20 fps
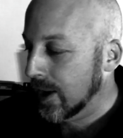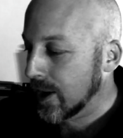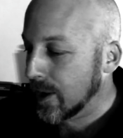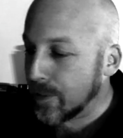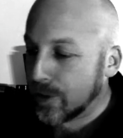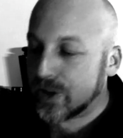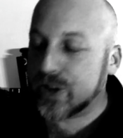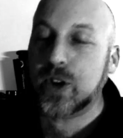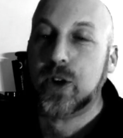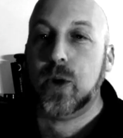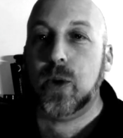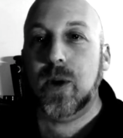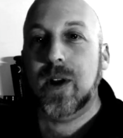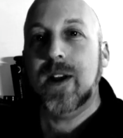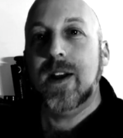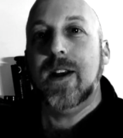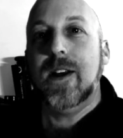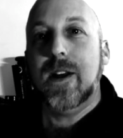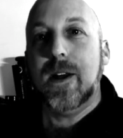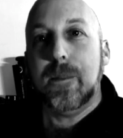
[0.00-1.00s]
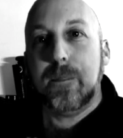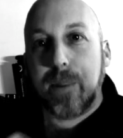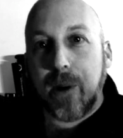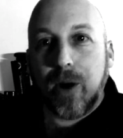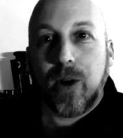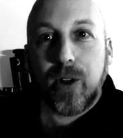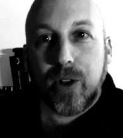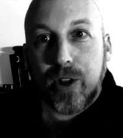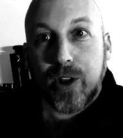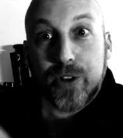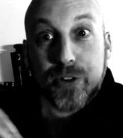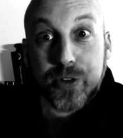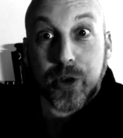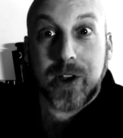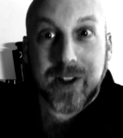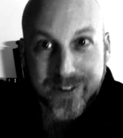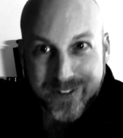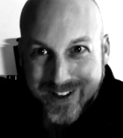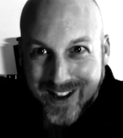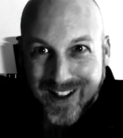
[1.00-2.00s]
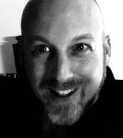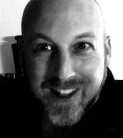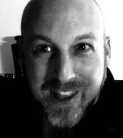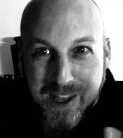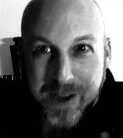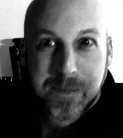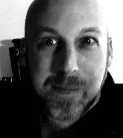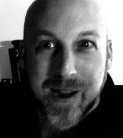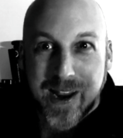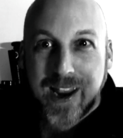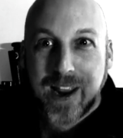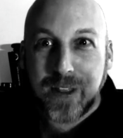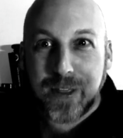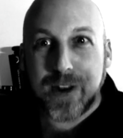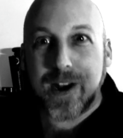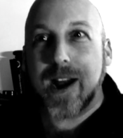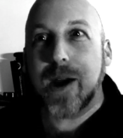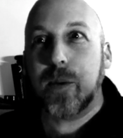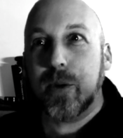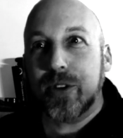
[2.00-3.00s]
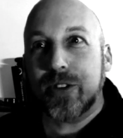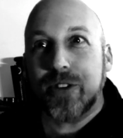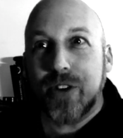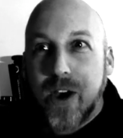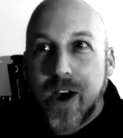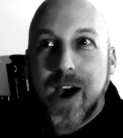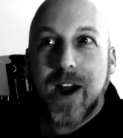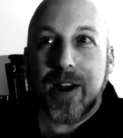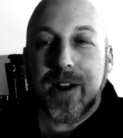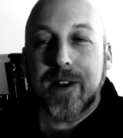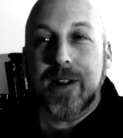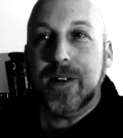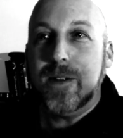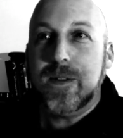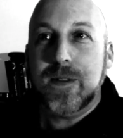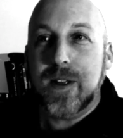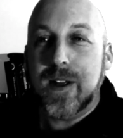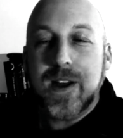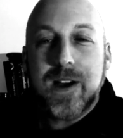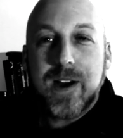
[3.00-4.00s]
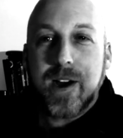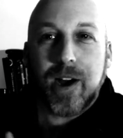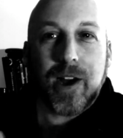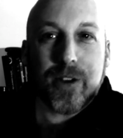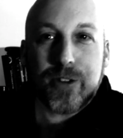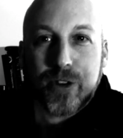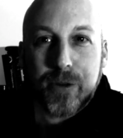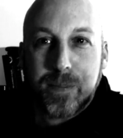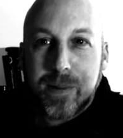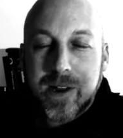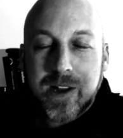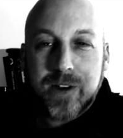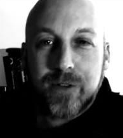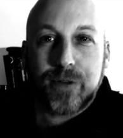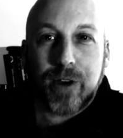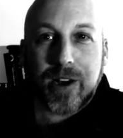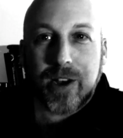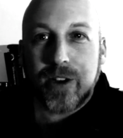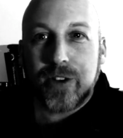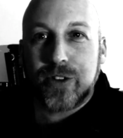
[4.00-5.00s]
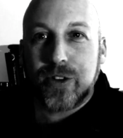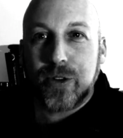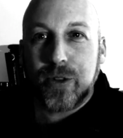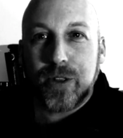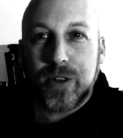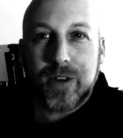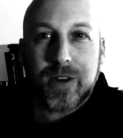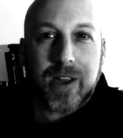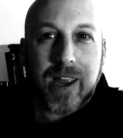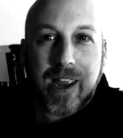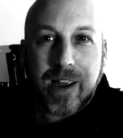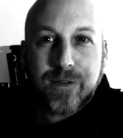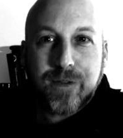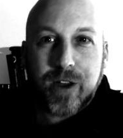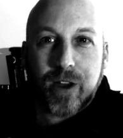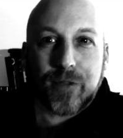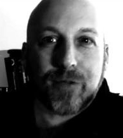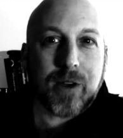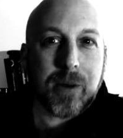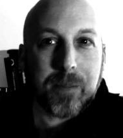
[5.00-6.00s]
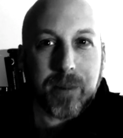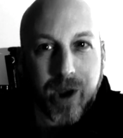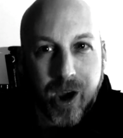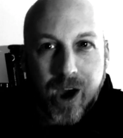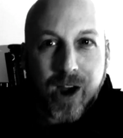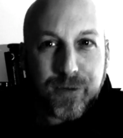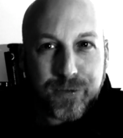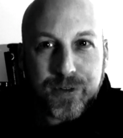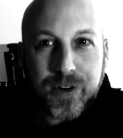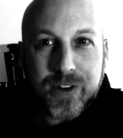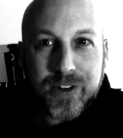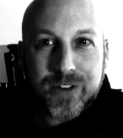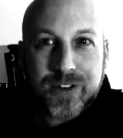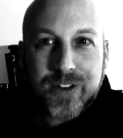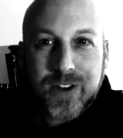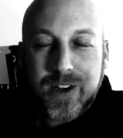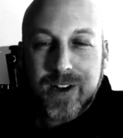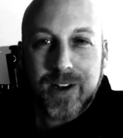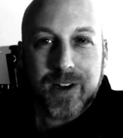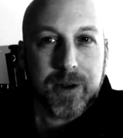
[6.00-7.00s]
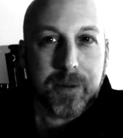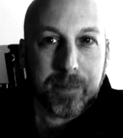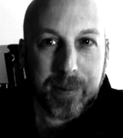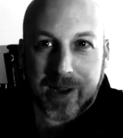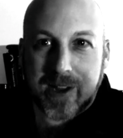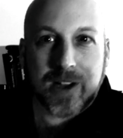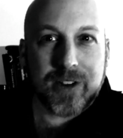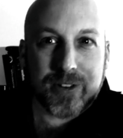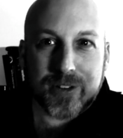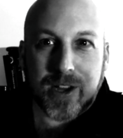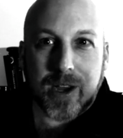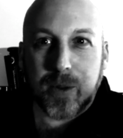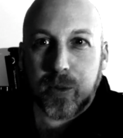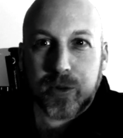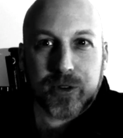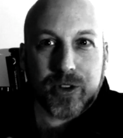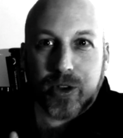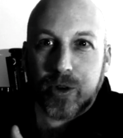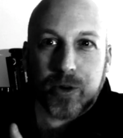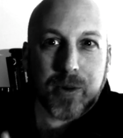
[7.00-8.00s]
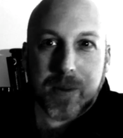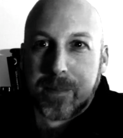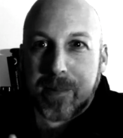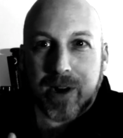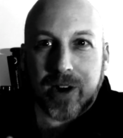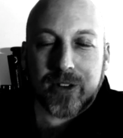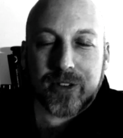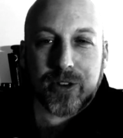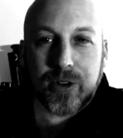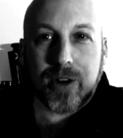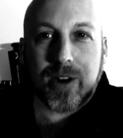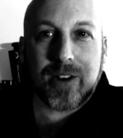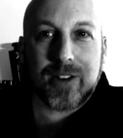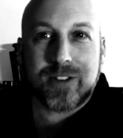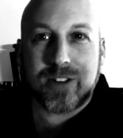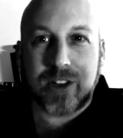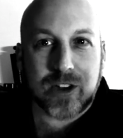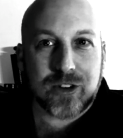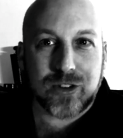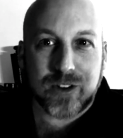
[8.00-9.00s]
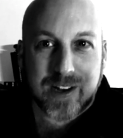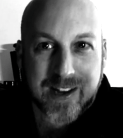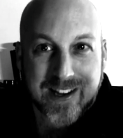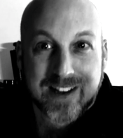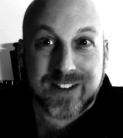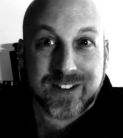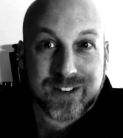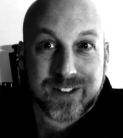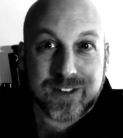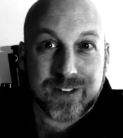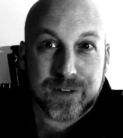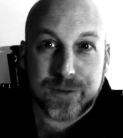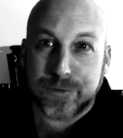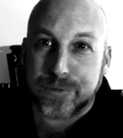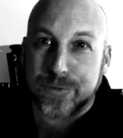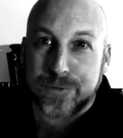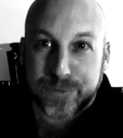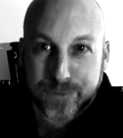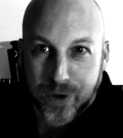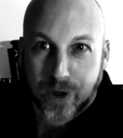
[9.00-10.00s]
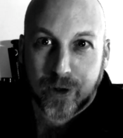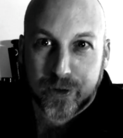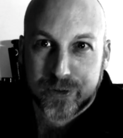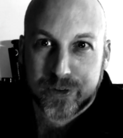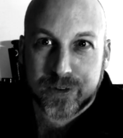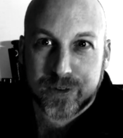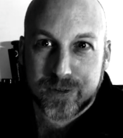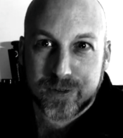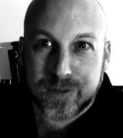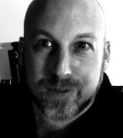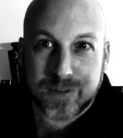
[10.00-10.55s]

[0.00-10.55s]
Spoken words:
Number two, Paul telling me that I was not to be invited to the AVFM conference because I was going to embarrass the organization is false.